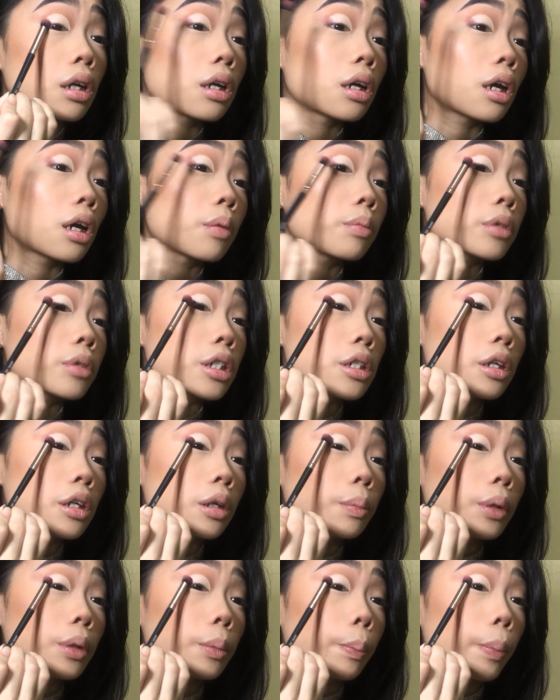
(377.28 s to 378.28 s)
I'm just
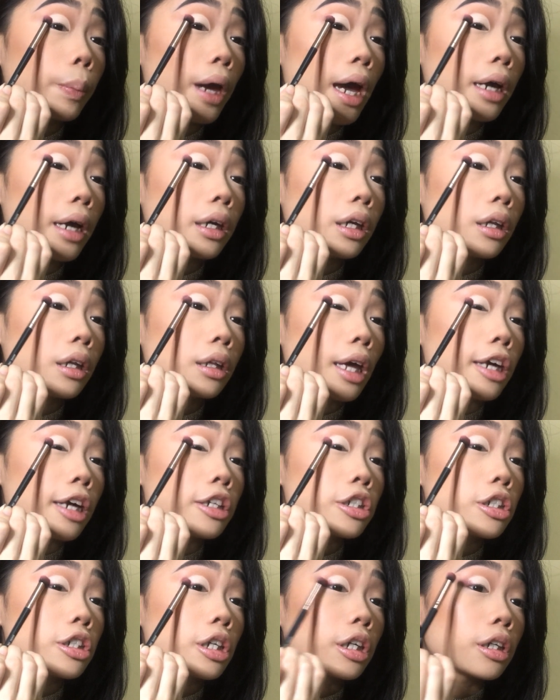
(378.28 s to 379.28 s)
gonna be packing that
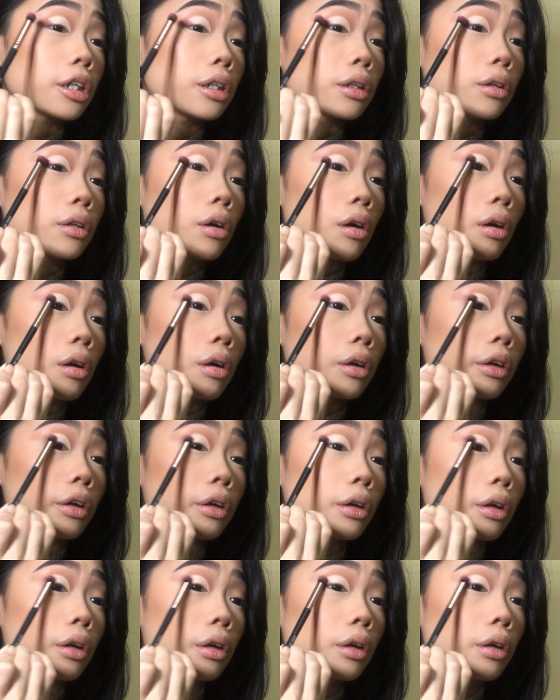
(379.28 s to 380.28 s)
shade on.